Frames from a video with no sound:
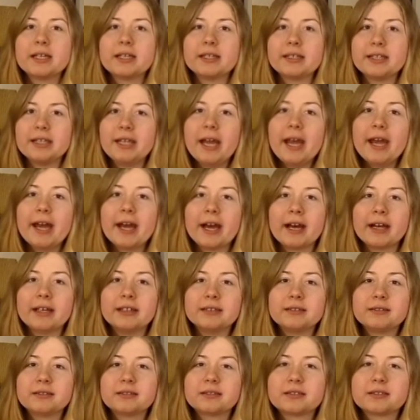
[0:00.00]
Yeah,
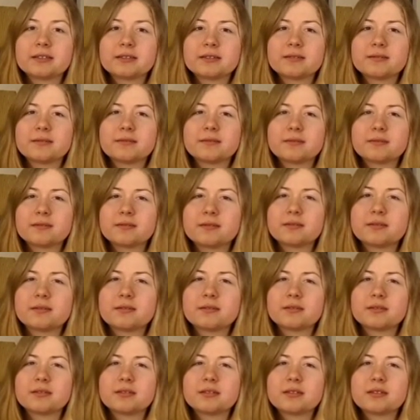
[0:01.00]
it's
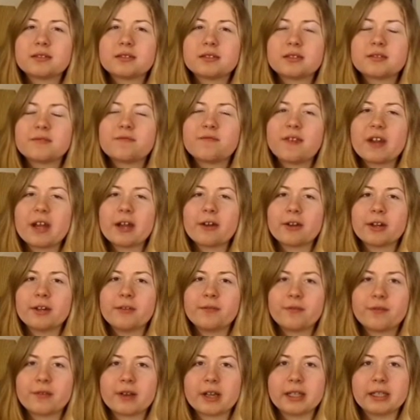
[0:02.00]
very
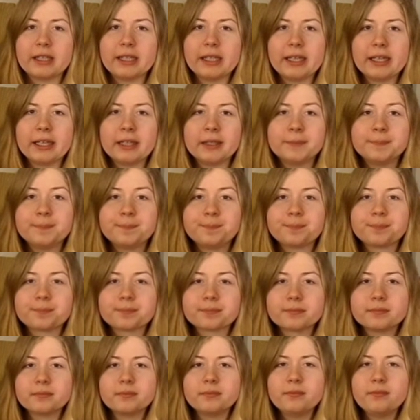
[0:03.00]
friendly.
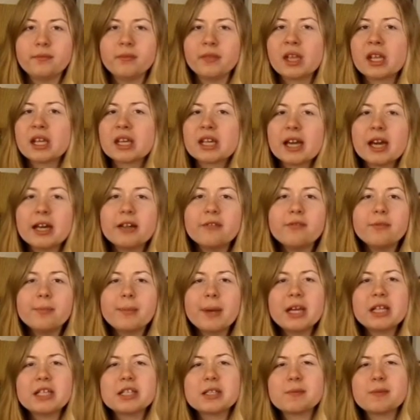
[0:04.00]
Kind of
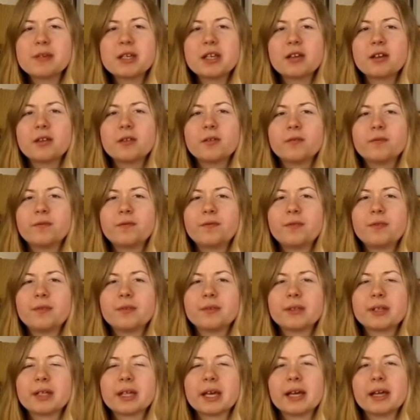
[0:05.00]
reminds me of
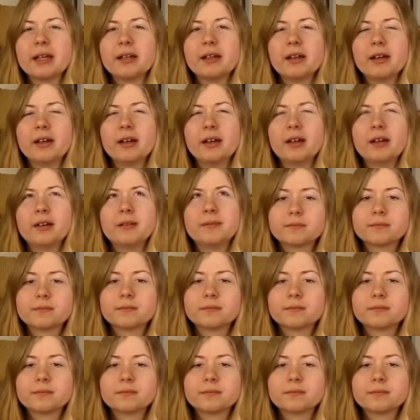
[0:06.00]
that